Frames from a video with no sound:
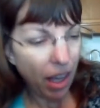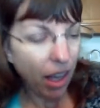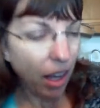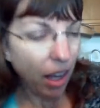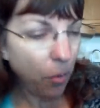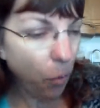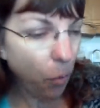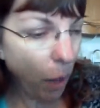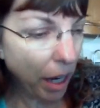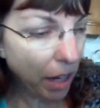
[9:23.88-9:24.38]

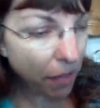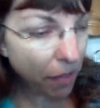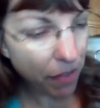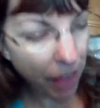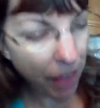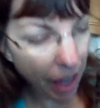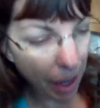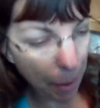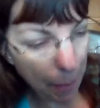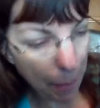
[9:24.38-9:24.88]
One of
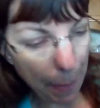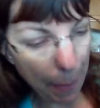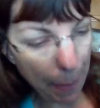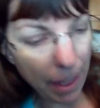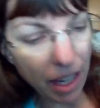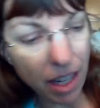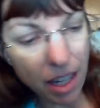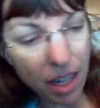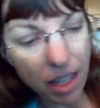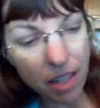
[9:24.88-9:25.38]
them
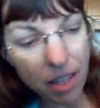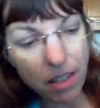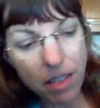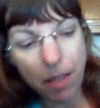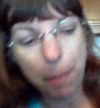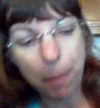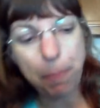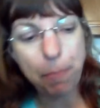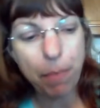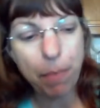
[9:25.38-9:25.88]
is
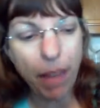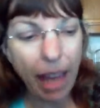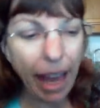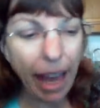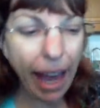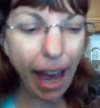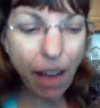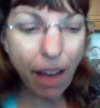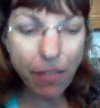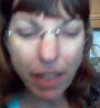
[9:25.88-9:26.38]

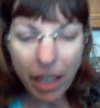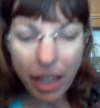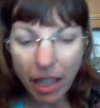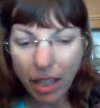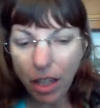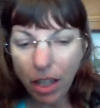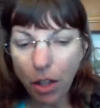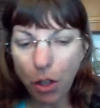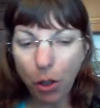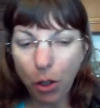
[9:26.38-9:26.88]

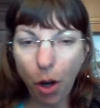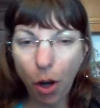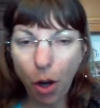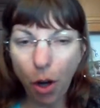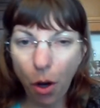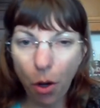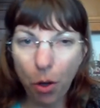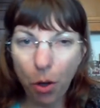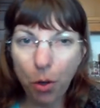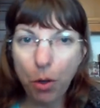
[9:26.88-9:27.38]
having your
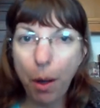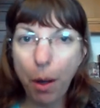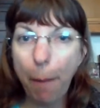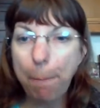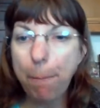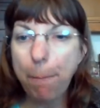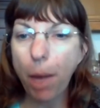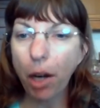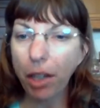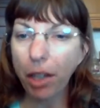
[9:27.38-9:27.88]

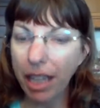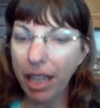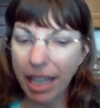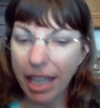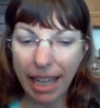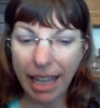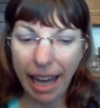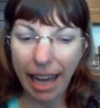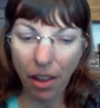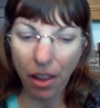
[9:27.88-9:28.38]
own
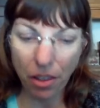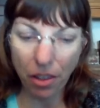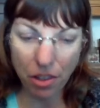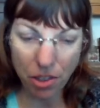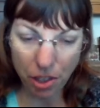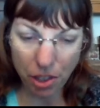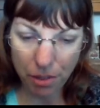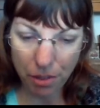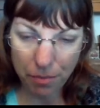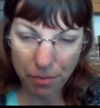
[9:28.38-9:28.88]
marketing
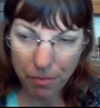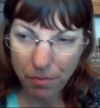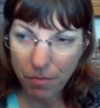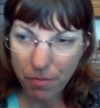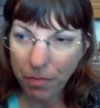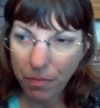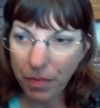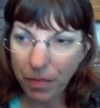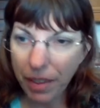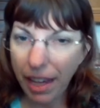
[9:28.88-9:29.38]
calendar,
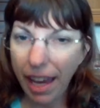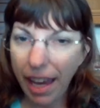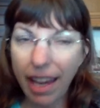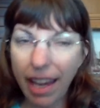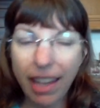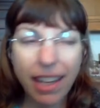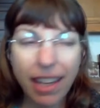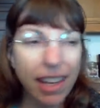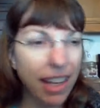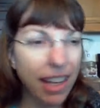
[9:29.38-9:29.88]

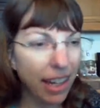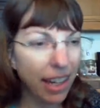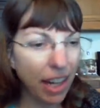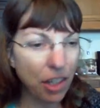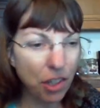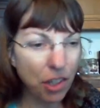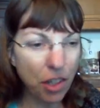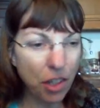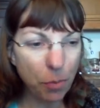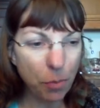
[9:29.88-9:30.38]
okay? And I
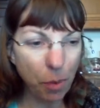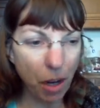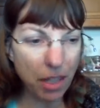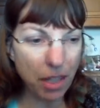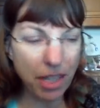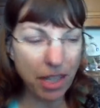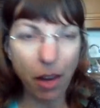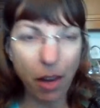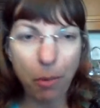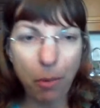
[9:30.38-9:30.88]
should have
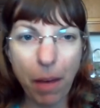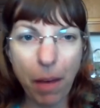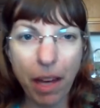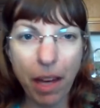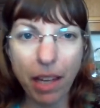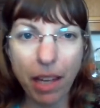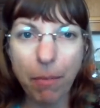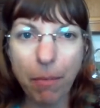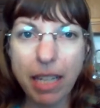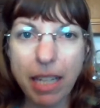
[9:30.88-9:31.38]
brought down
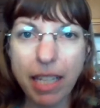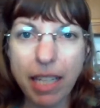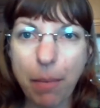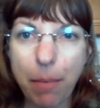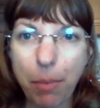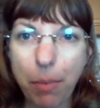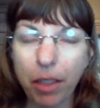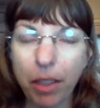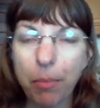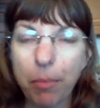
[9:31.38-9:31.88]
my day
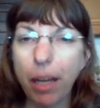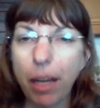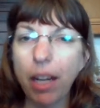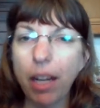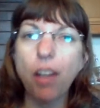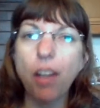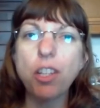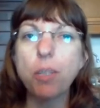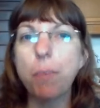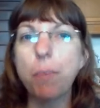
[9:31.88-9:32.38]
book, but
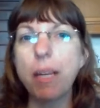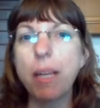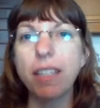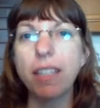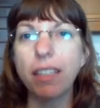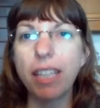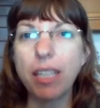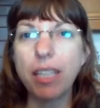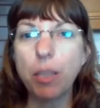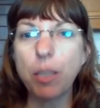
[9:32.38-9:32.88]
I'll just
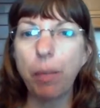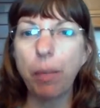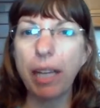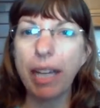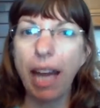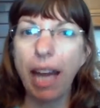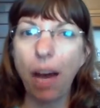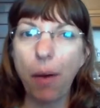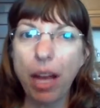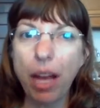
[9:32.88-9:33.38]
basically
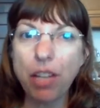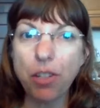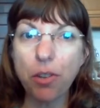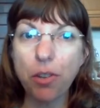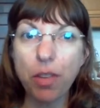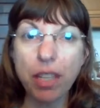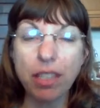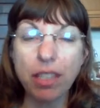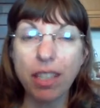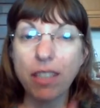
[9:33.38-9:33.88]
explain how I
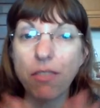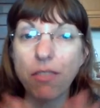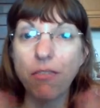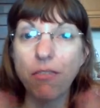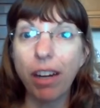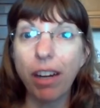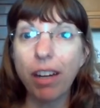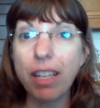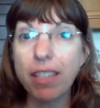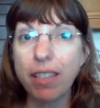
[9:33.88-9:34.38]
do this. It's
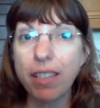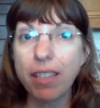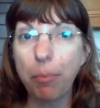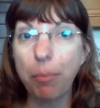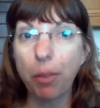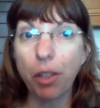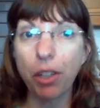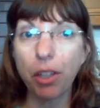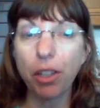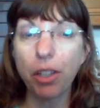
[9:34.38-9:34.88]
very
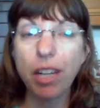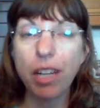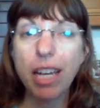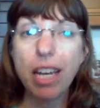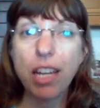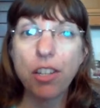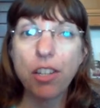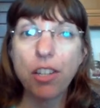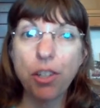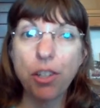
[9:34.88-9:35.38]
similar
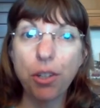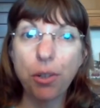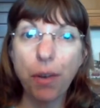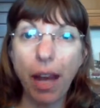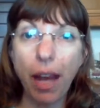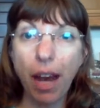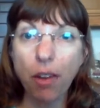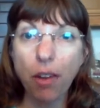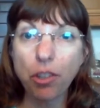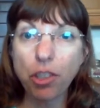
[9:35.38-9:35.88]
to
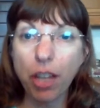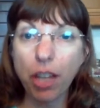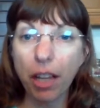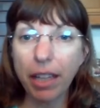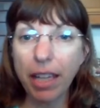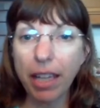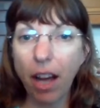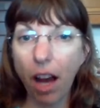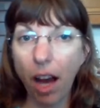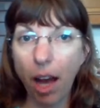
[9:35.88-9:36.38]
how
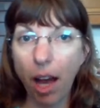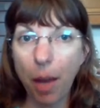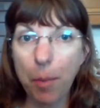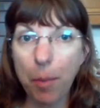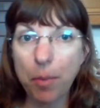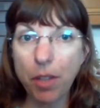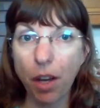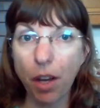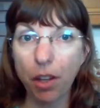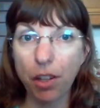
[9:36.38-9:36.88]
Shelly
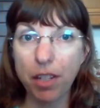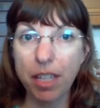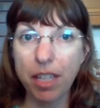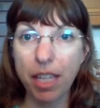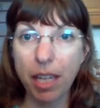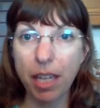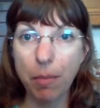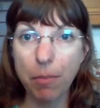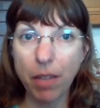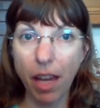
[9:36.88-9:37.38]
Hobbs on our
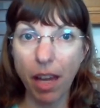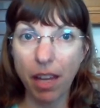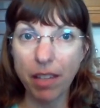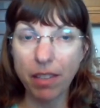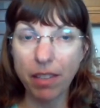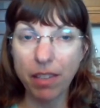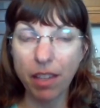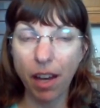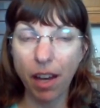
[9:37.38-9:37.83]
team does